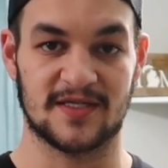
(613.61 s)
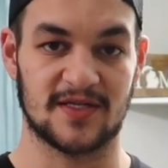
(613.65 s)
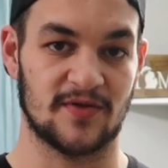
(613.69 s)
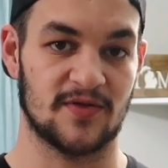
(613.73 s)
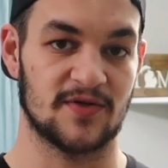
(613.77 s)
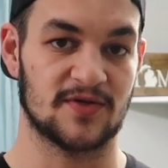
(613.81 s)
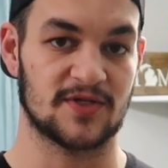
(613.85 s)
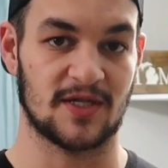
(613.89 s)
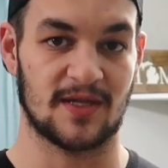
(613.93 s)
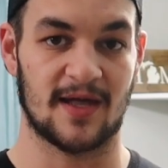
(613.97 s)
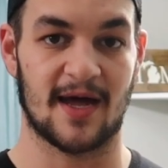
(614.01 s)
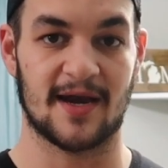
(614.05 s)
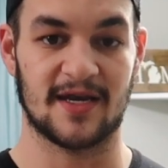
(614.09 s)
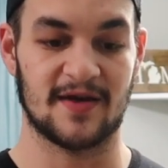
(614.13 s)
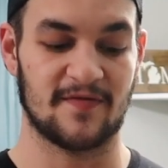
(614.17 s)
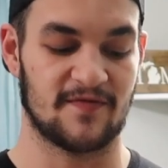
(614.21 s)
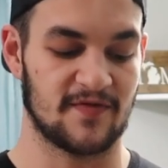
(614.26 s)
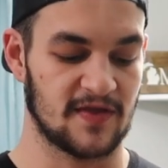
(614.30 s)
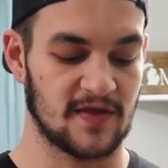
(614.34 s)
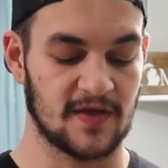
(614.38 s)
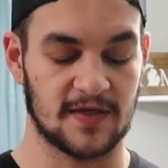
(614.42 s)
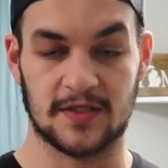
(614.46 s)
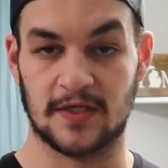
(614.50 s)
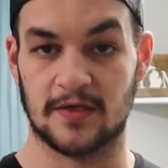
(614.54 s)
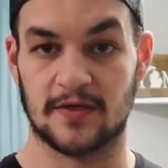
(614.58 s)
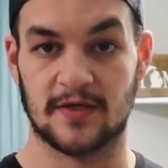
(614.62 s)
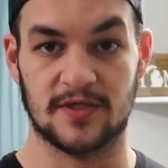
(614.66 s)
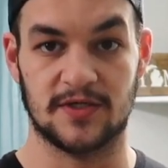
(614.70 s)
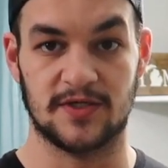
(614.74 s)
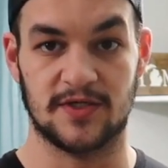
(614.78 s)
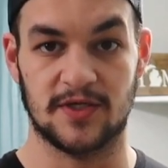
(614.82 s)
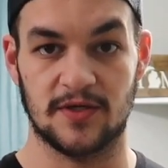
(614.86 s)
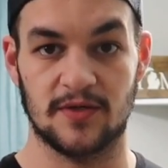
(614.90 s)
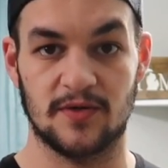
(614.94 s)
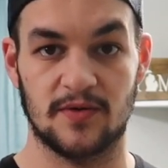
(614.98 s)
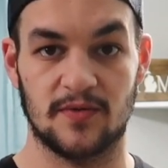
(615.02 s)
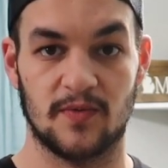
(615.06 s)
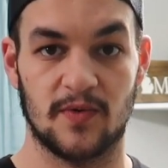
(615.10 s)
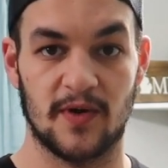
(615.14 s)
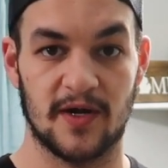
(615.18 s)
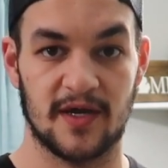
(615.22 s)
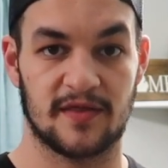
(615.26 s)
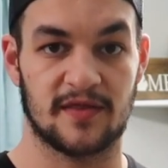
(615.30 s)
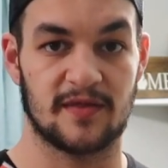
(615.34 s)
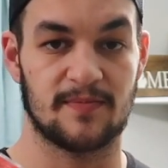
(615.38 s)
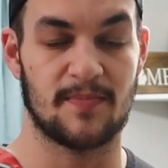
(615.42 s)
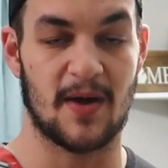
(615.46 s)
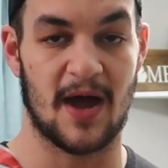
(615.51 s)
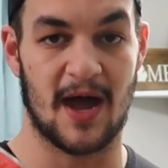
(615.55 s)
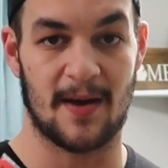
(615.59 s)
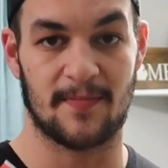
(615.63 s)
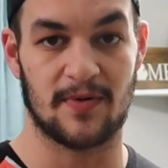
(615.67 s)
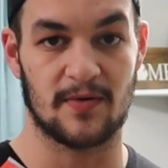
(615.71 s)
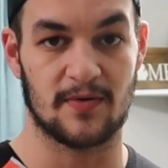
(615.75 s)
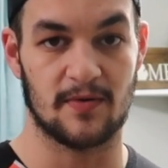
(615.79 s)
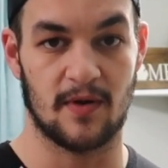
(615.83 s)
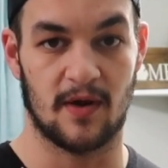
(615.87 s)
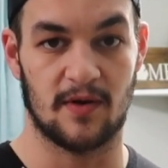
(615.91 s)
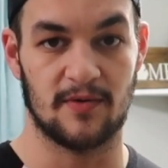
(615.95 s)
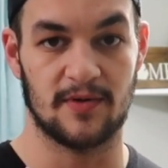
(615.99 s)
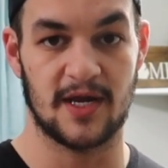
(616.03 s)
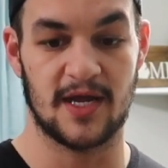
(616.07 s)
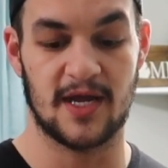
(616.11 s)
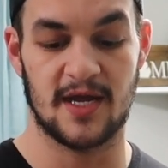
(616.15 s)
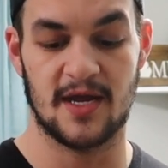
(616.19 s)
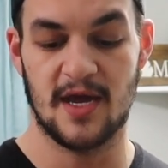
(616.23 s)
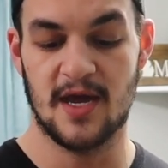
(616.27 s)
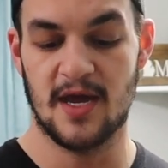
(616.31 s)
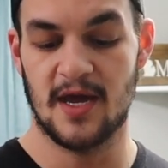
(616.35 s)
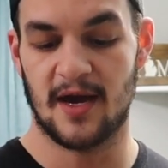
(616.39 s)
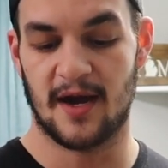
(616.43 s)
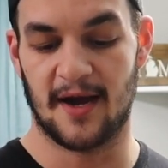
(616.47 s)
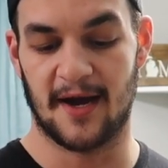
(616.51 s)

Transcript: So there's a lot of different things you can do with pepperoni.